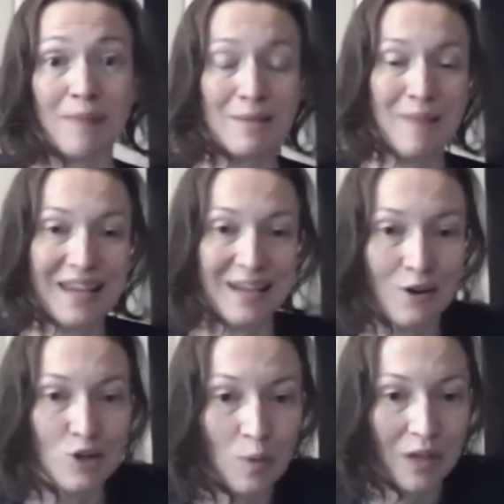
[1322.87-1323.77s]
many, many
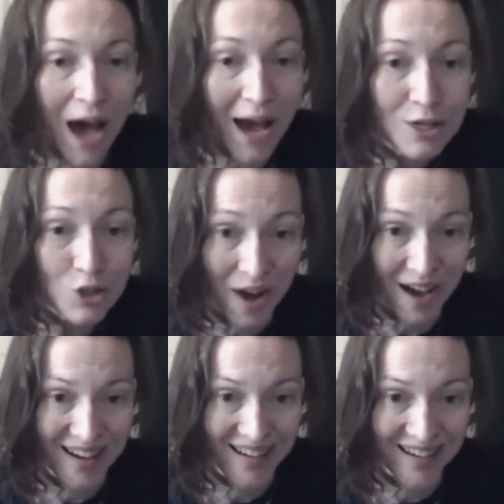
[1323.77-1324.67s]
years while I
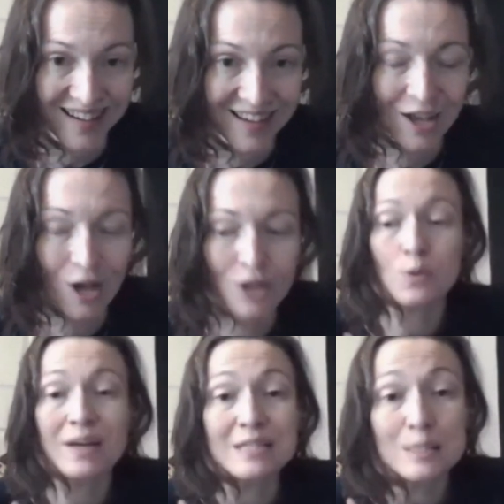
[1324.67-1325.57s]
tried
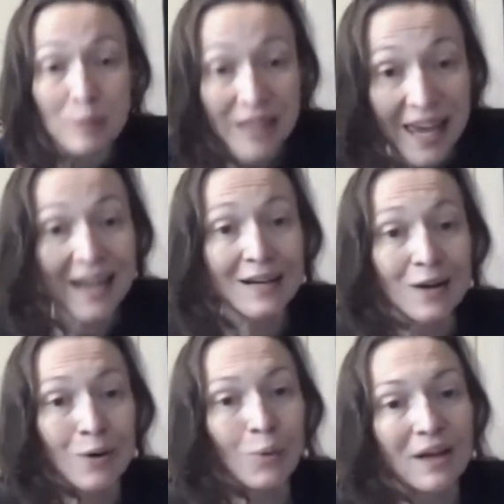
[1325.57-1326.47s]
to
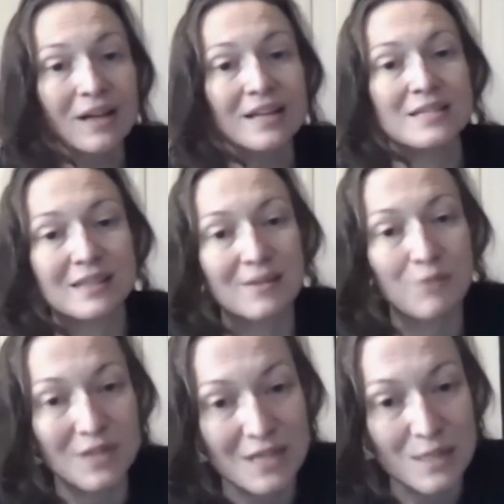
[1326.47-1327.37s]
explain what it is to
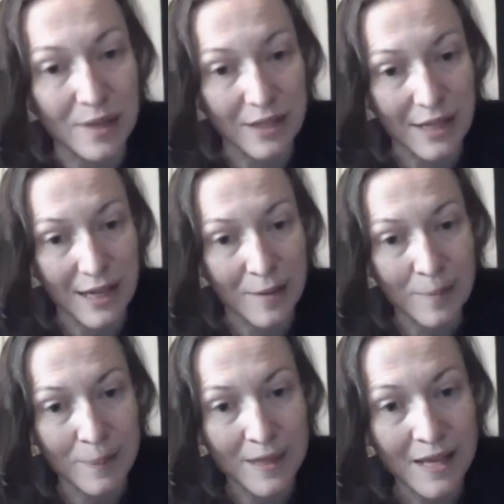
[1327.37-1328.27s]
live with a disability.
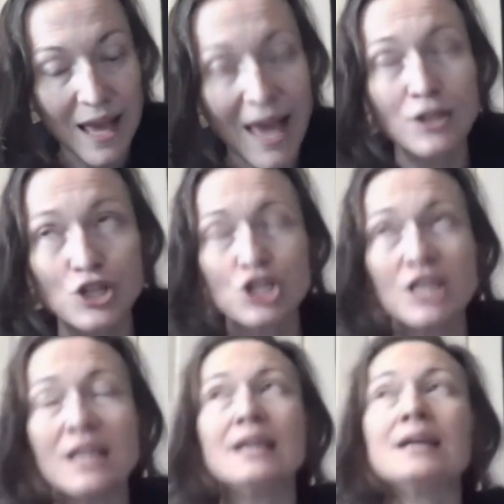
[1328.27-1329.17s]
And
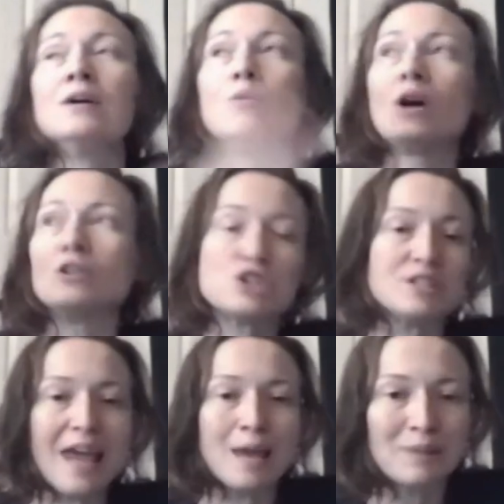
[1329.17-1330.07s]
she, well,
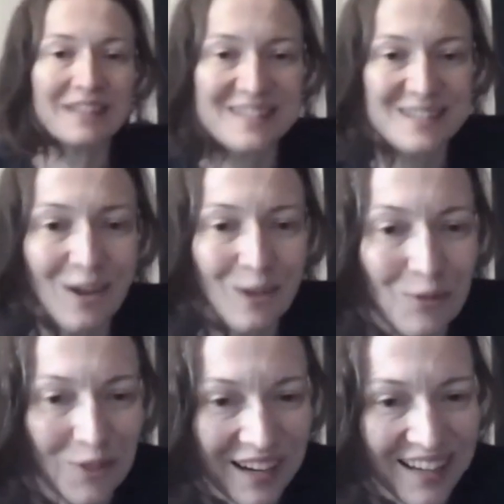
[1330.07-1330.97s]
just ableist all
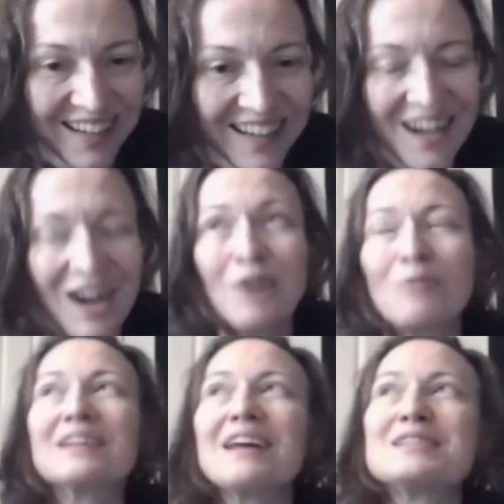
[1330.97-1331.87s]
over it.
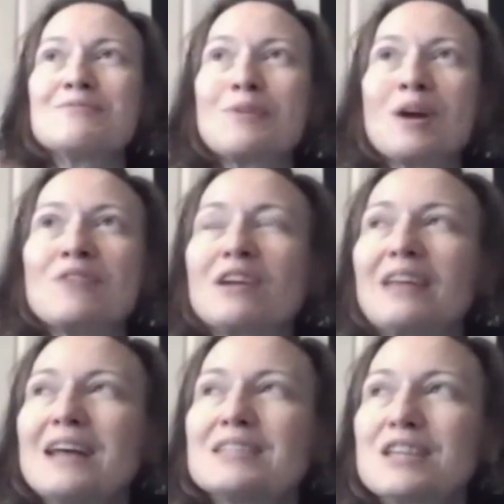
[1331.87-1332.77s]
Realizing from one of our
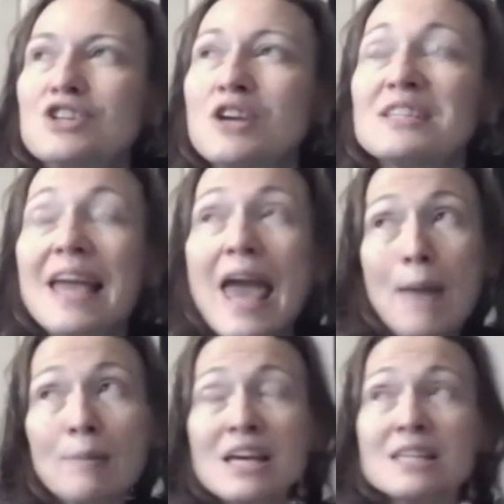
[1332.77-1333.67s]
last exchanges, she's like,
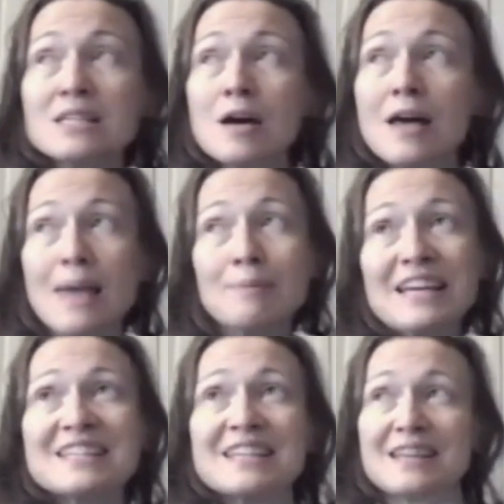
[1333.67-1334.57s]

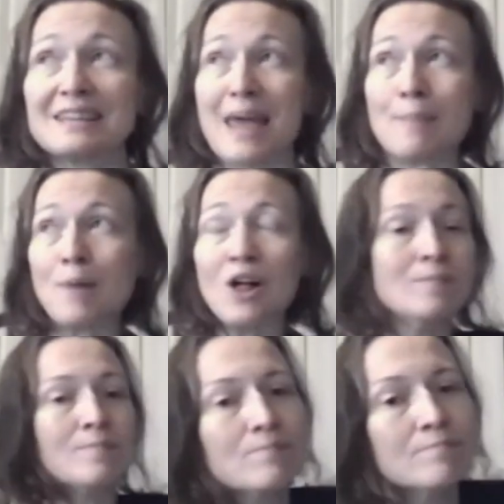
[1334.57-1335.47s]
ableist is a
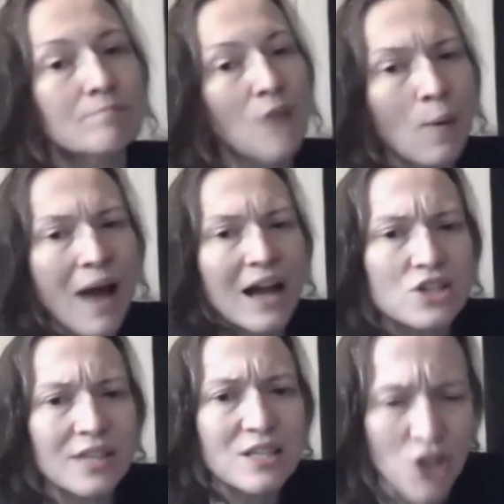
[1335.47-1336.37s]
label? No,
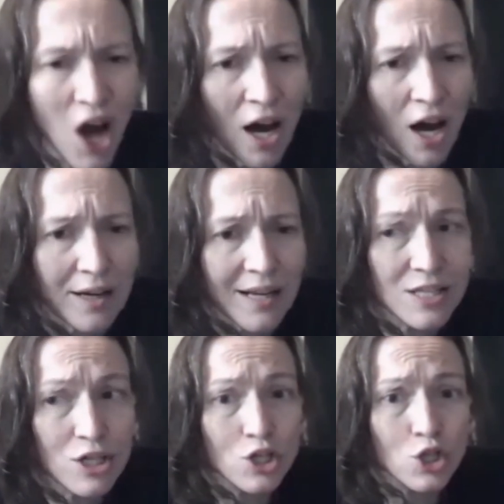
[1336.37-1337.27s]
actually, it's not.
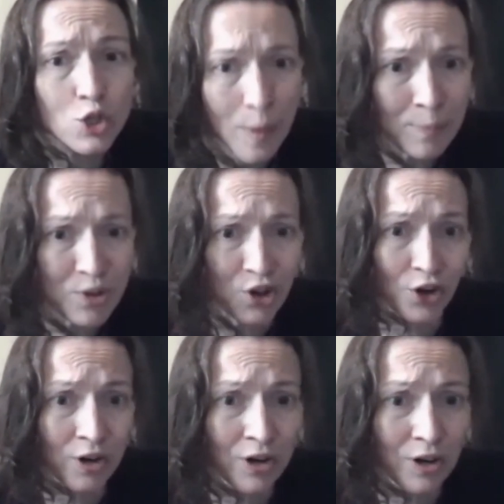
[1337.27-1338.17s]
It's a descriptor.